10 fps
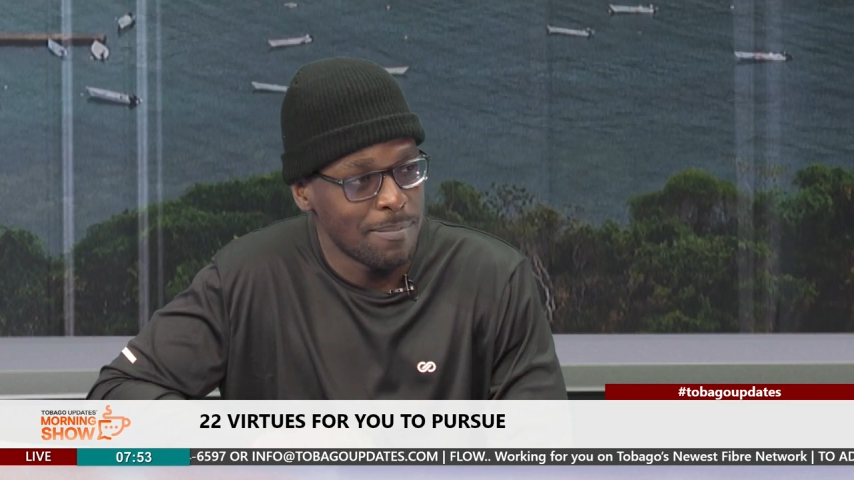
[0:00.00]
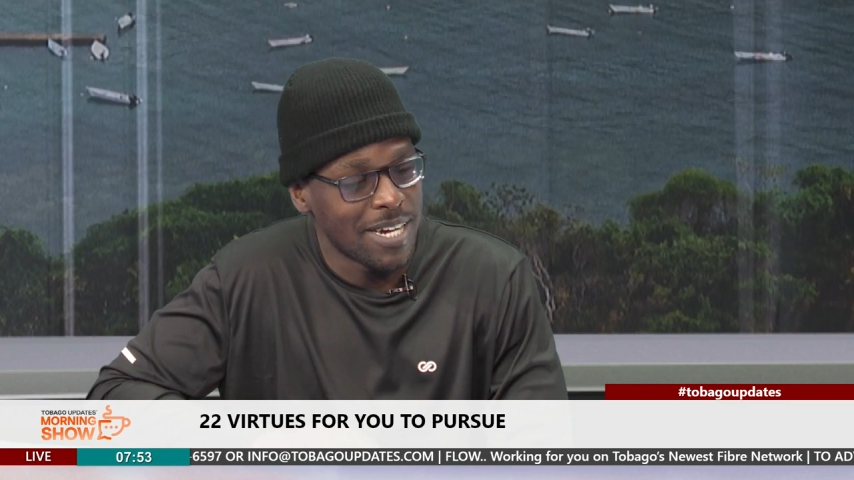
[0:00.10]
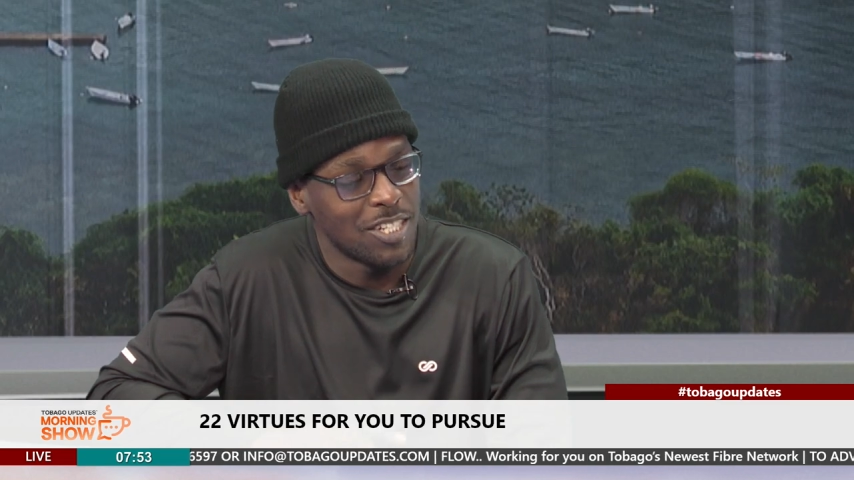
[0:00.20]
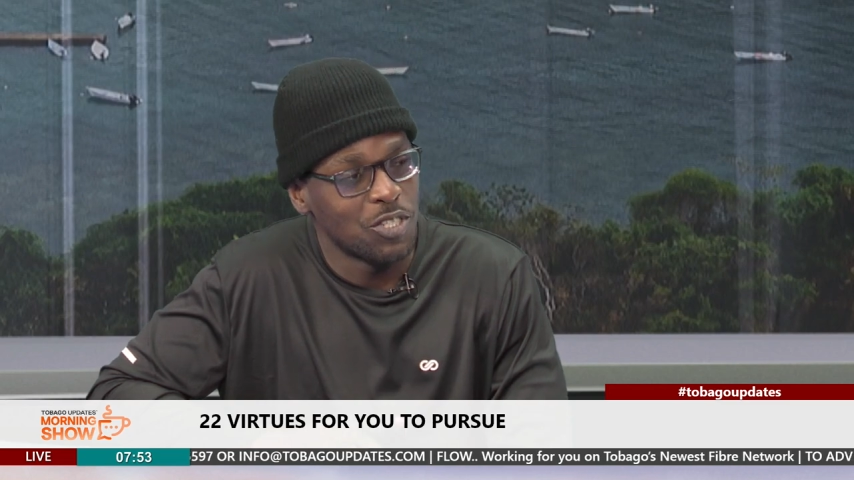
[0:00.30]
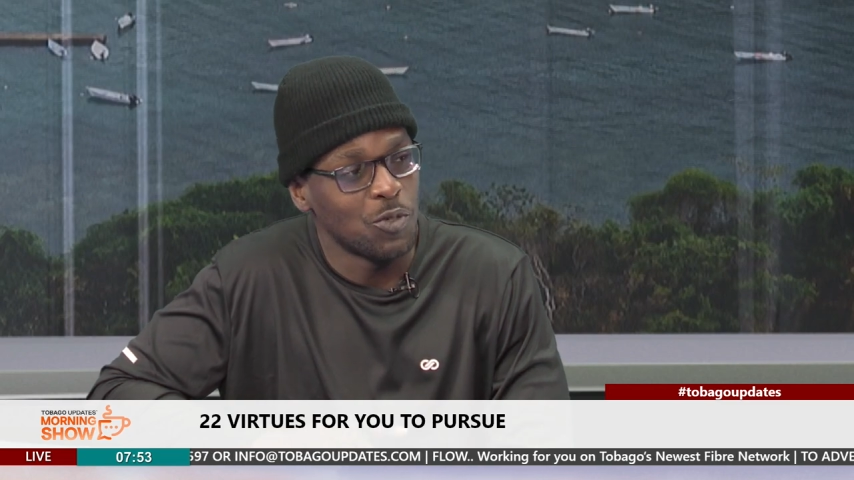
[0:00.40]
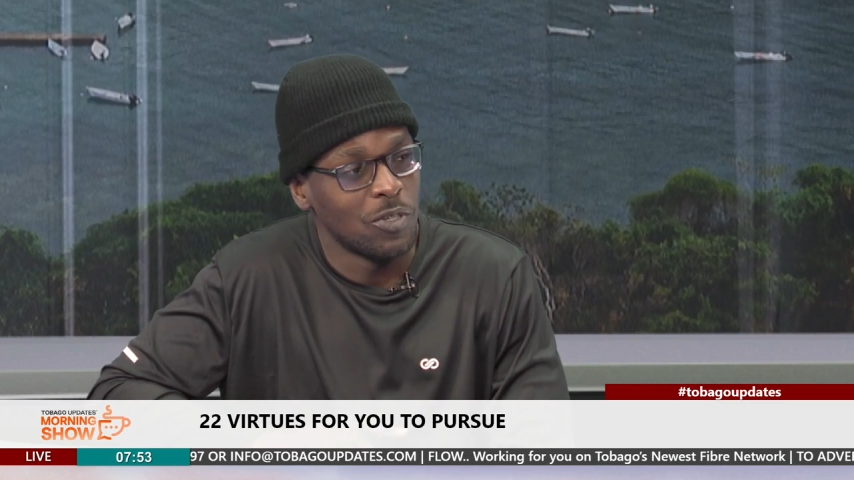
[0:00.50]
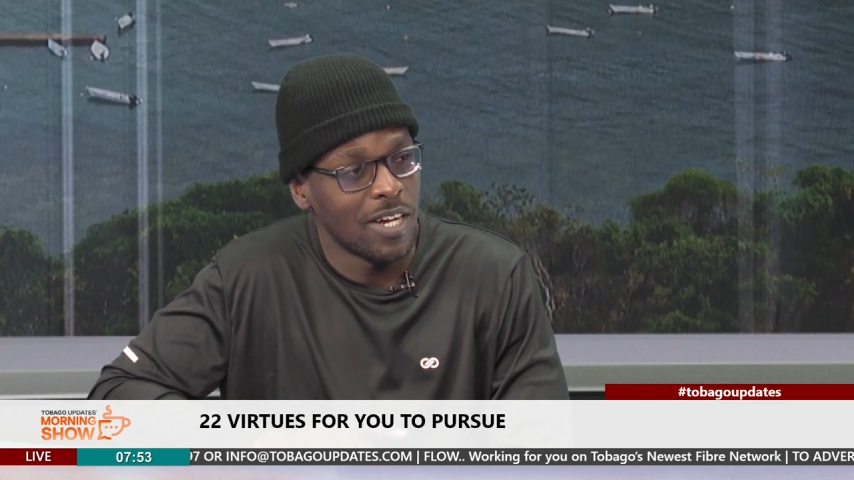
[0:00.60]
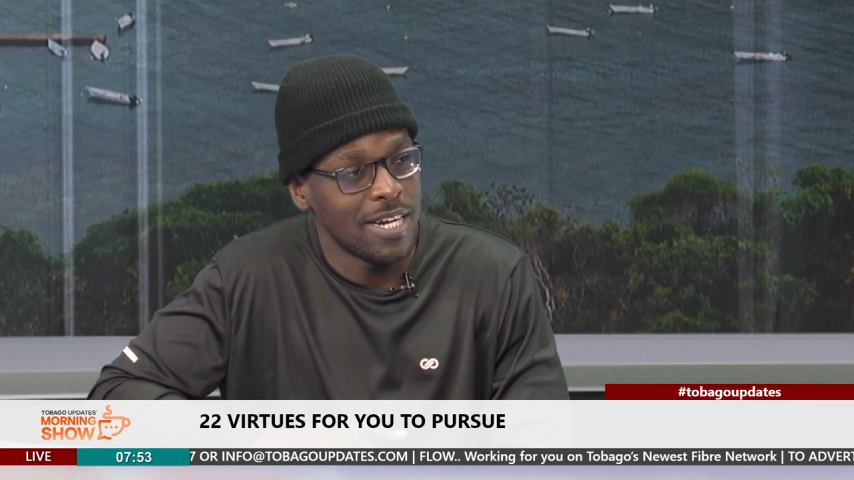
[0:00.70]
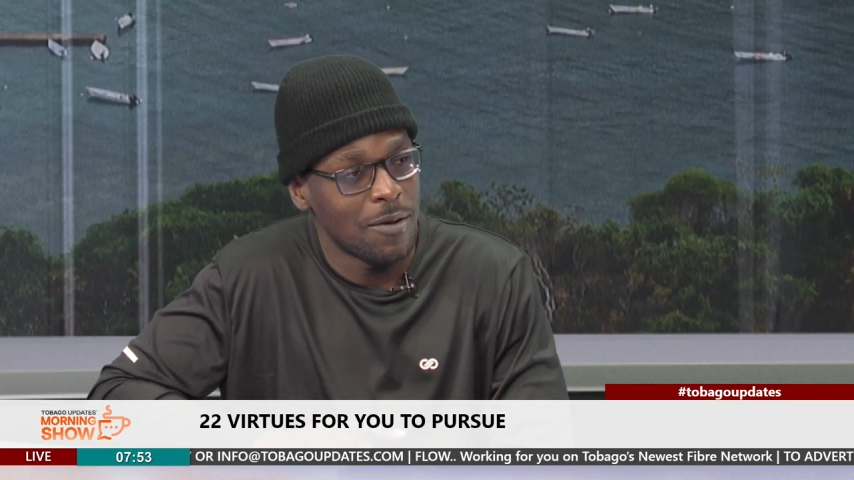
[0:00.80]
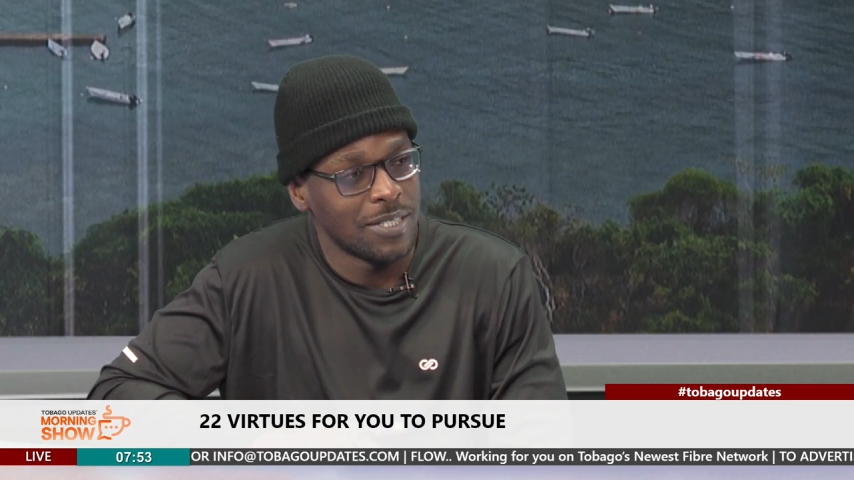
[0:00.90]
back in school,
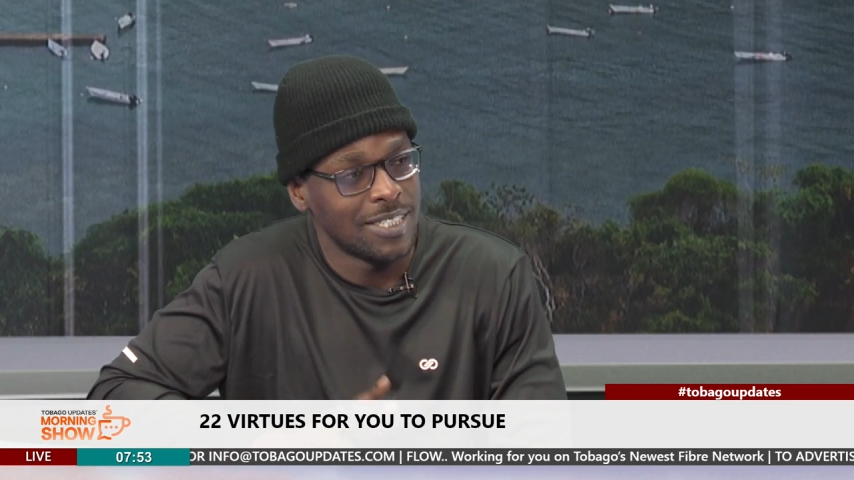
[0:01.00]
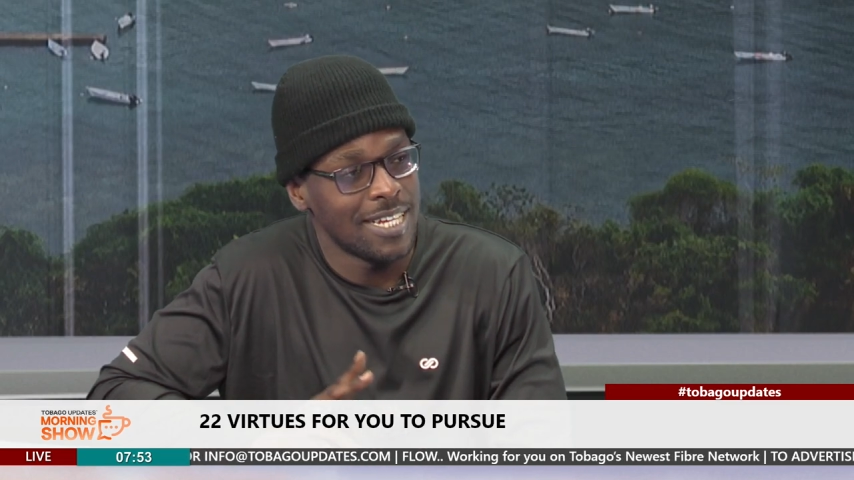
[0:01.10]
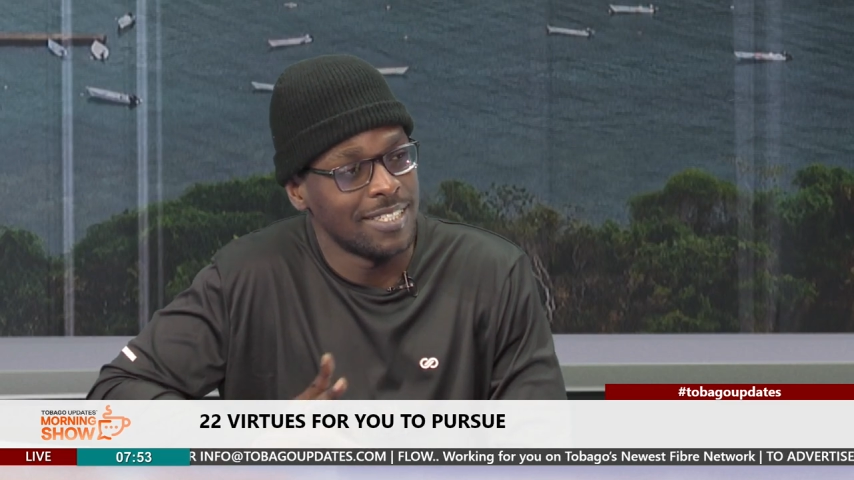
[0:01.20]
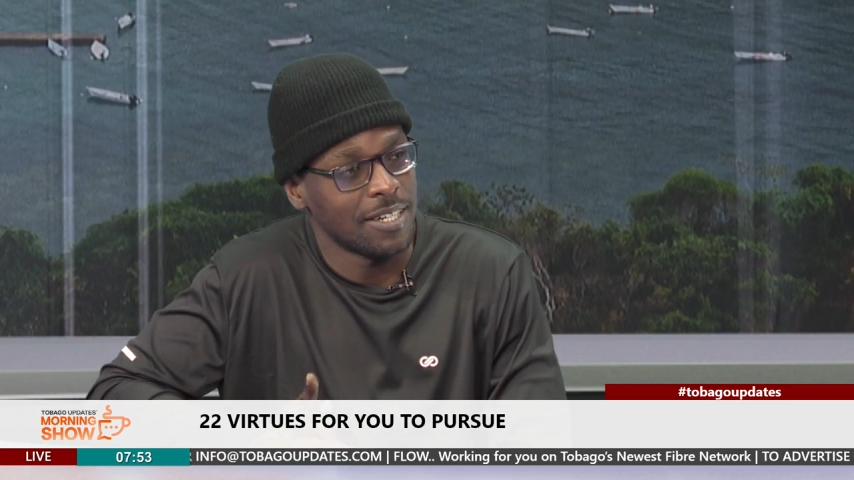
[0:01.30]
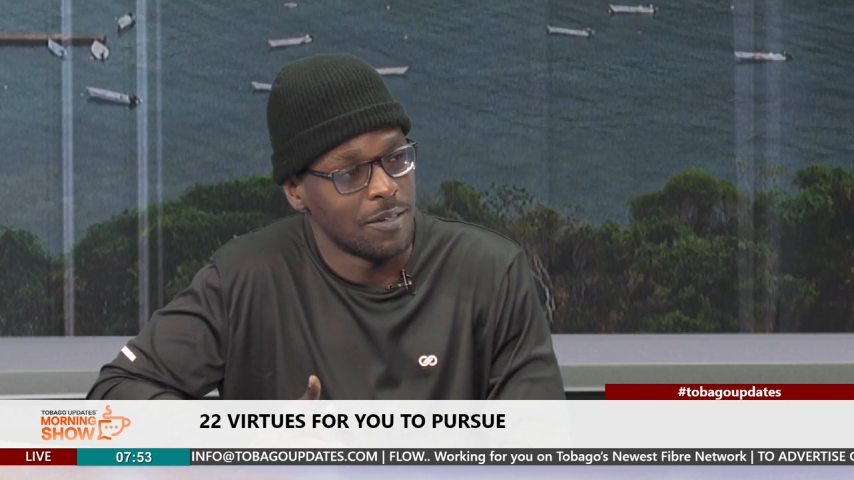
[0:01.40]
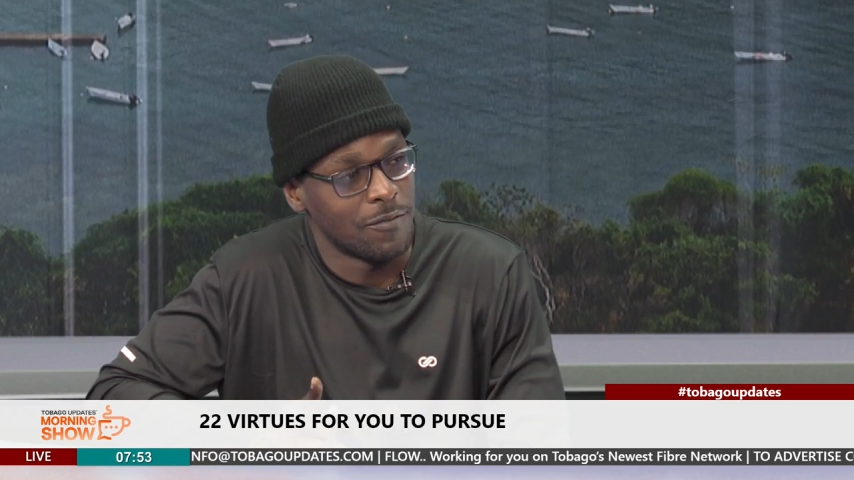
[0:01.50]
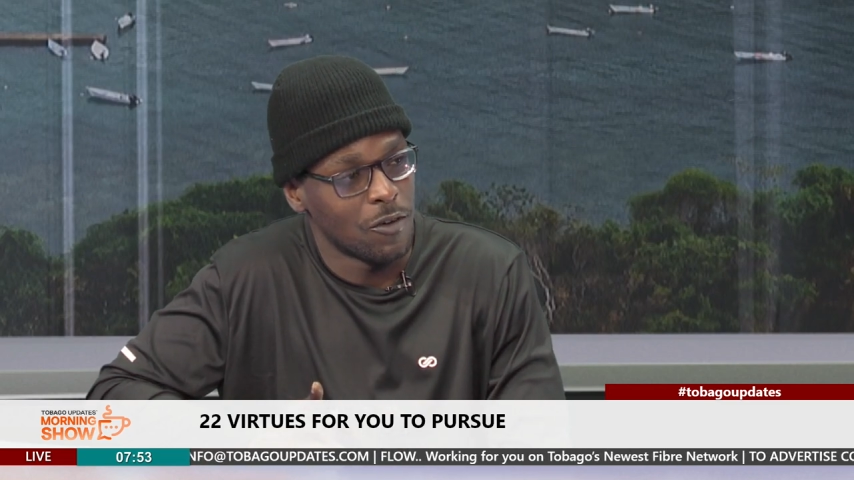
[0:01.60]
right? That was in like second